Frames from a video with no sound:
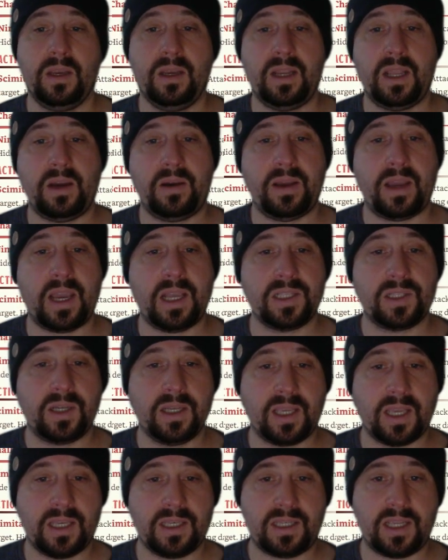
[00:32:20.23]
Now, as I
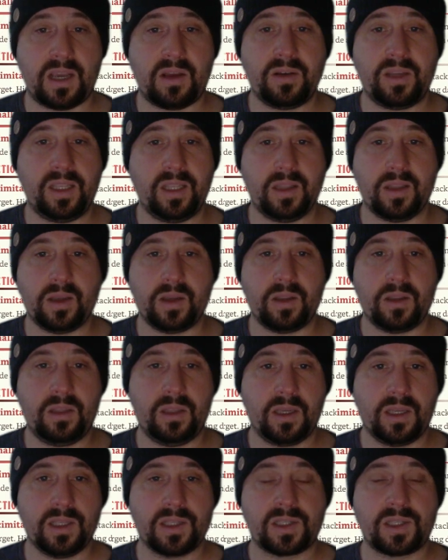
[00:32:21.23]
get down here though,
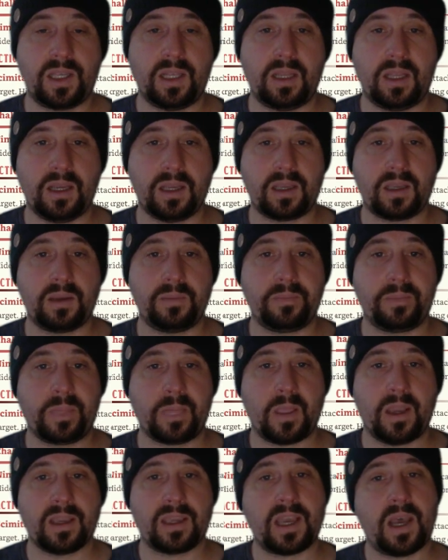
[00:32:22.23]
you can see like
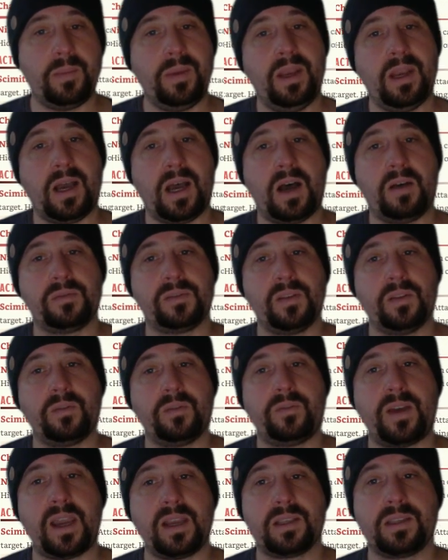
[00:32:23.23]
I come in after the
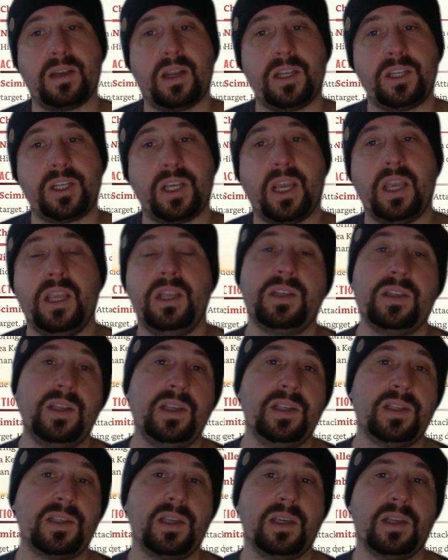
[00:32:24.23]
fact and I change
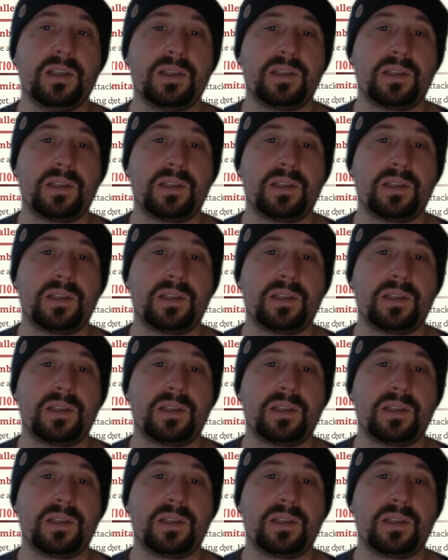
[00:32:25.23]
these things.